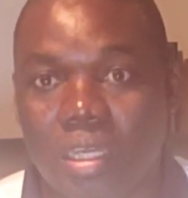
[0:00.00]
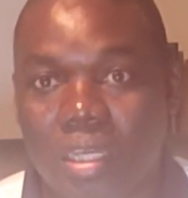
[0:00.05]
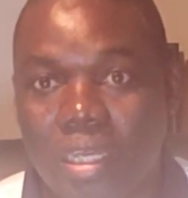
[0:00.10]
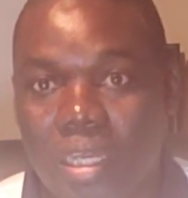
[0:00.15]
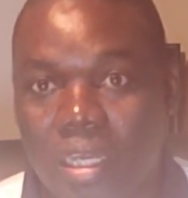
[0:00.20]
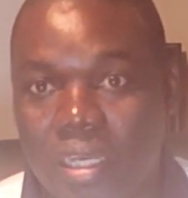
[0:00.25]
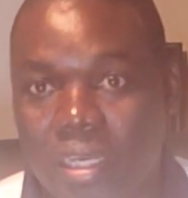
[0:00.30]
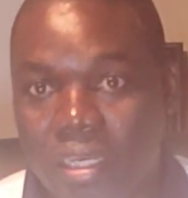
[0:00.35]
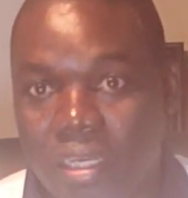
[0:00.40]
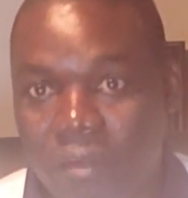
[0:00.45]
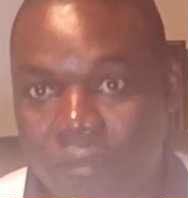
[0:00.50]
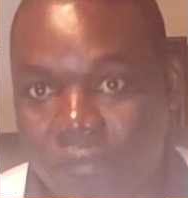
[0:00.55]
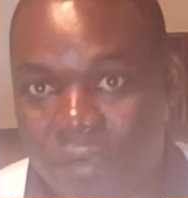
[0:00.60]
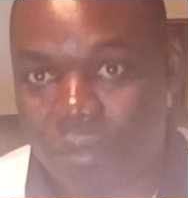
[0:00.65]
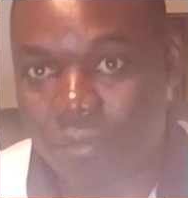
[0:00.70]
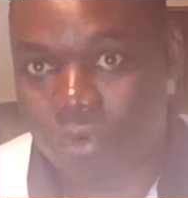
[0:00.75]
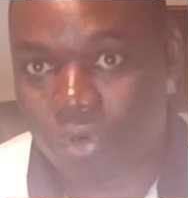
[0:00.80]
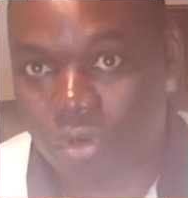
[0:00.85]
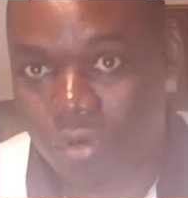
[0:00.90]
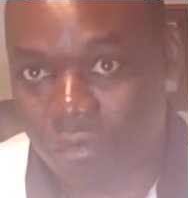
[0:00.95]
And if
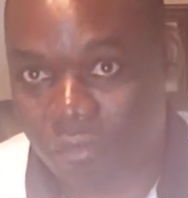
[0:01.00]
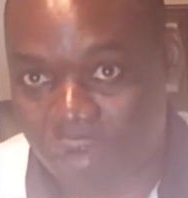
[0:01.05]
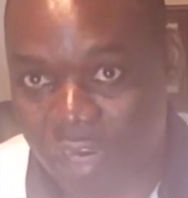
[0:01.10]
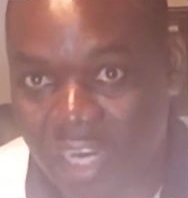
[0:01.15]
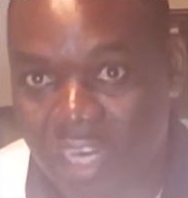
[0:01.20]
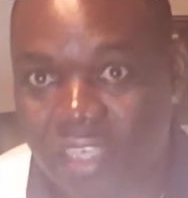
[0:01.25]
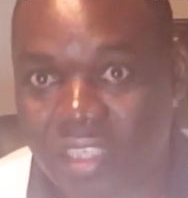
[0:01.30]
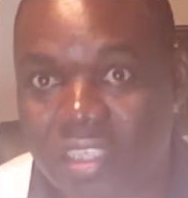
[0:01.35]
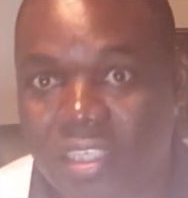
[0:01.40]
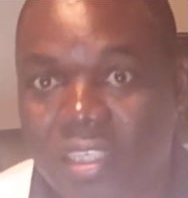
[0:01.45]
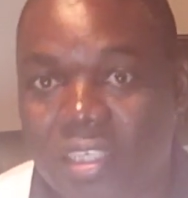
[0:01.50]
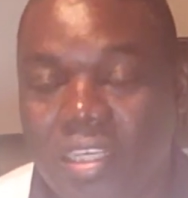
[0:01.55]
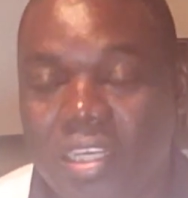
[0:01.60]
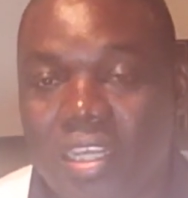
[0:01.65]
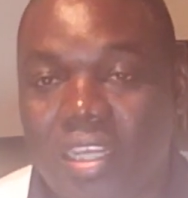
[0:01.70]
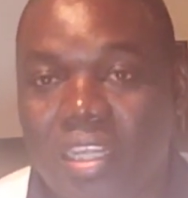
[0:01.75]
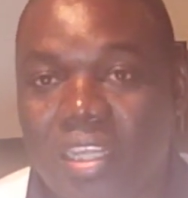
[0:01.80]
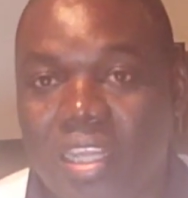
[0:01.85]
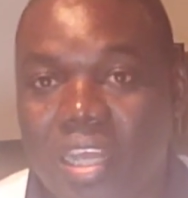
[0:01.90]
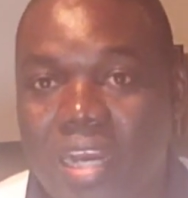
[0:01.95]
I'm correct,
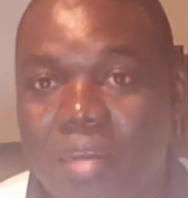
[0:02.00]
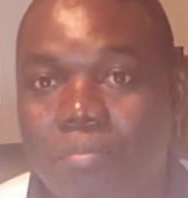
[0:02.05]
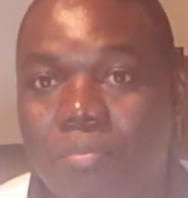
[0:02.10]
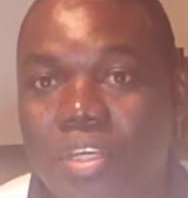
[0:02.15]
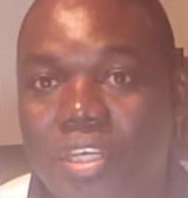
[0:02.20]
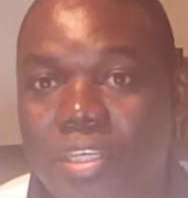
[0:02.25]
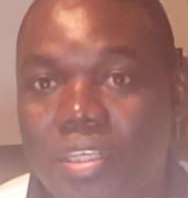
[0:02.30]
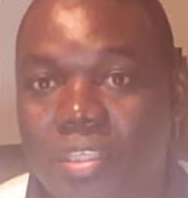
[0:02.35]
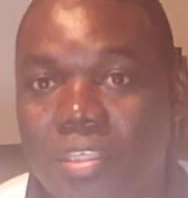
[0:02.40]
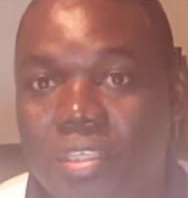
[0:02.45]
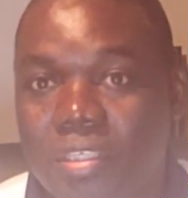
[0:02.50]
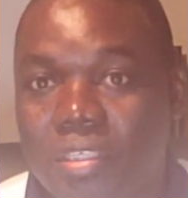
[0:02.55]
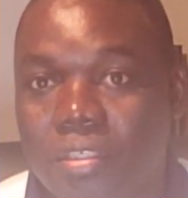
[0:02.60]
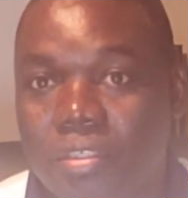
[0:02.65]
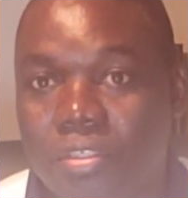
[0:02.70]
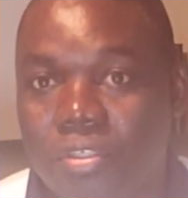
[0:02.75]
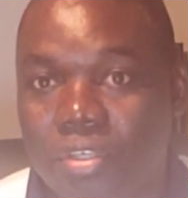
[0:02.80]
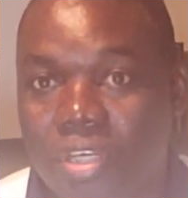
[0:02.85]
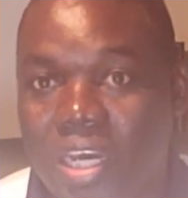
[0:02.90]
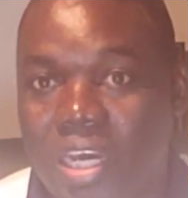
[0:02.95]
That means
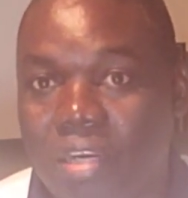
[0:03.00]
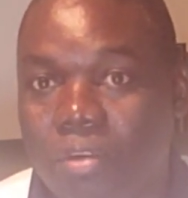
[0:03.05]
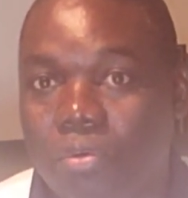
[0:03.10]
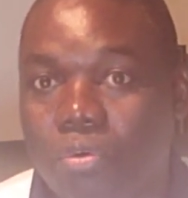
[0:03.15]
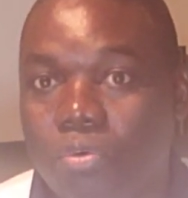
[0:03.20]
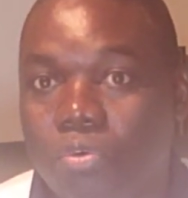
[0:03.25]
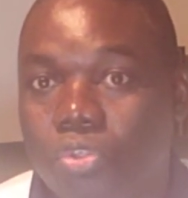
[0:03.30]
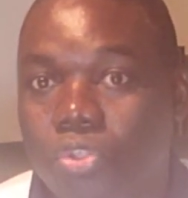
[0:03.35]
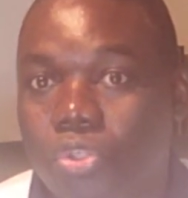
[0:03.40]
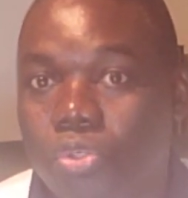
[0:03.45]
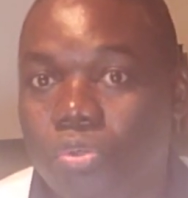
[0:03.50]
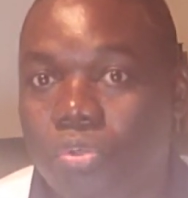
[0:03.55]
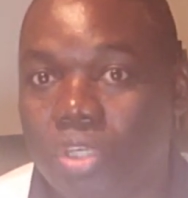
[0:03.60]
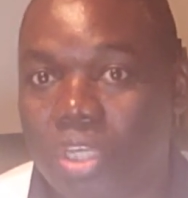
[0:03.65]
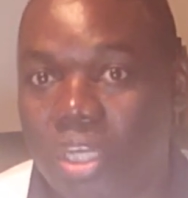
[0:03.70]
you got to go to